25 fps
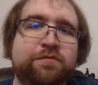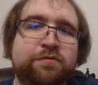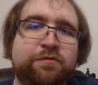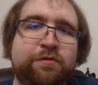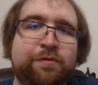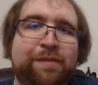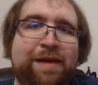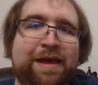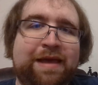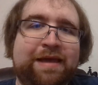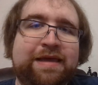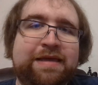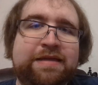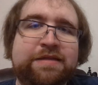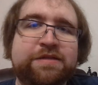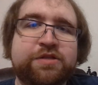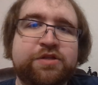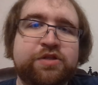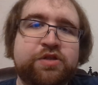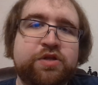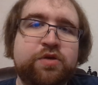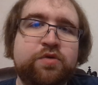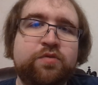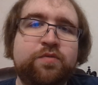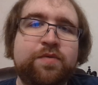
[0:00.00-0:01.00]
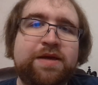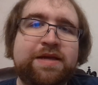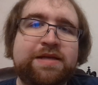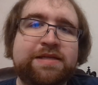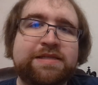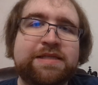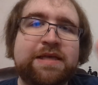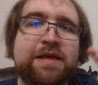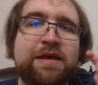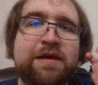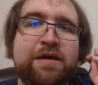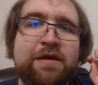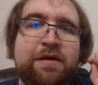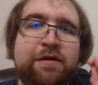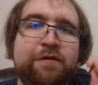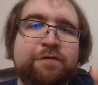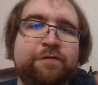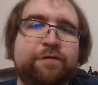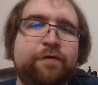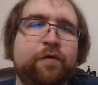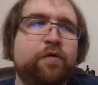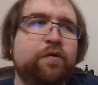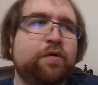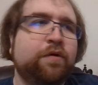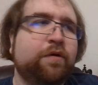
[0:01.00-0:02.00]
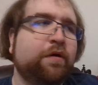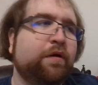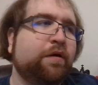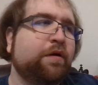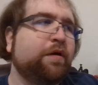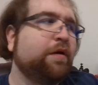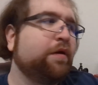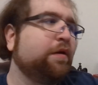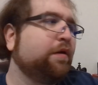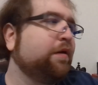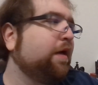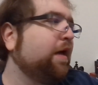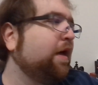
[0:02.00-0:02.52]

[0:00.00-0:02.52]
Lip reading: We'll be back in 2 weeks for